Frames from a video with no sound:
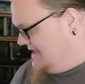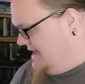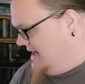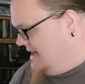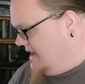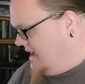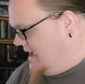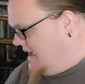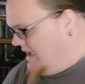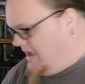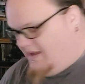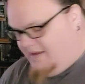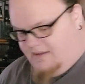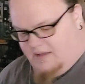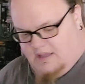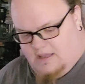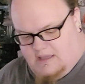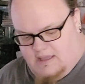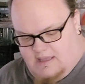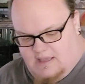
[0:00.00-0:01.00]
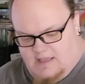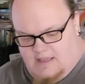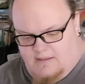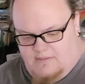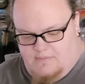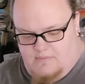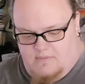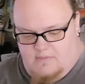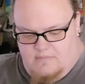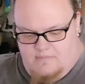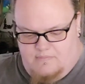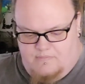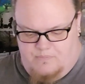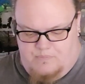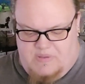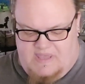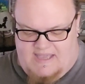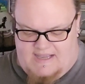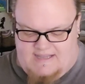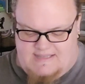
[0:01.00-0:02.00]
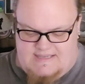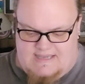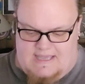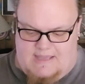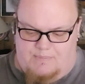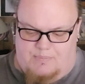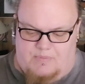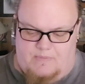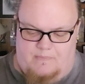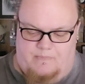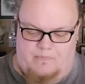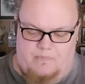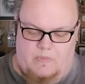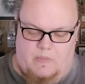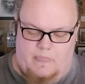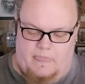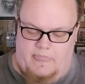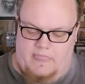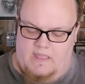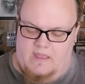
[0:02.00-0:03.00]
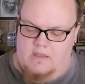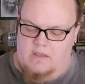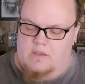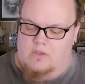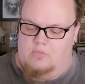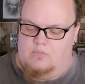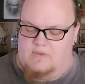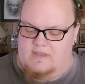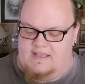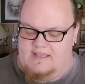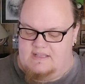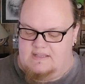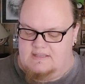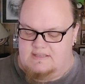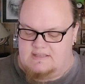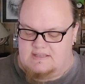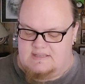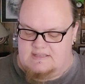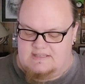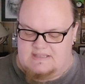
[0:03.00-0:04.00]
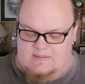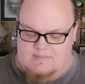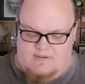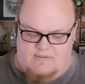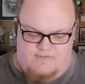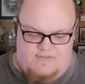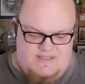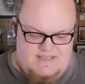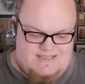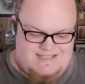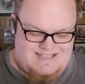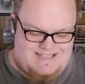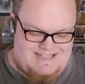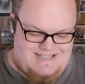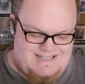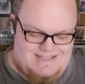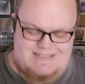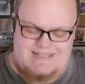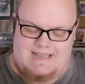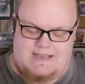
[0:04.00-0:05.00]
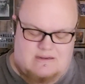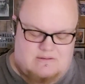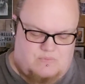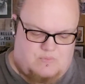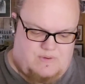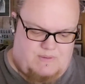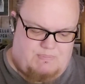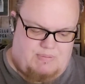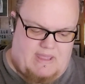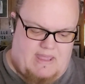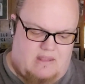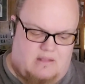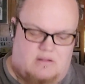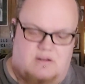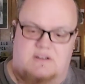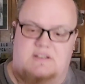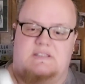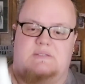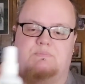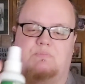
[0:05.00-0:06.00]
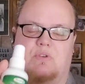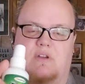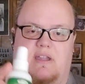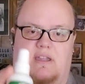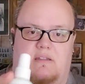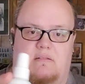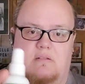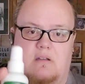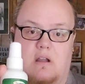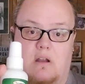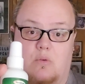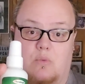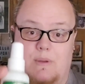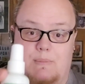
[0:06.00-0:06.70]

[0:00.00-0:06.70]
thing I picked up was some of this insect repeller spray or